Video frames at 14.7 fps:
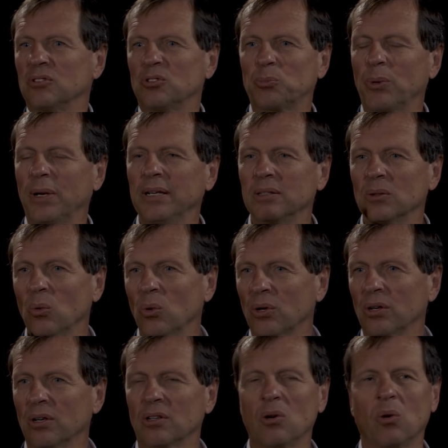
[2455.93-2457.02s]
spreading the
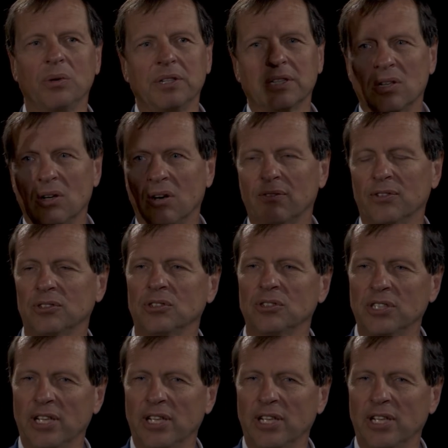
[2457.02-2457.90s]
word, going to conferences.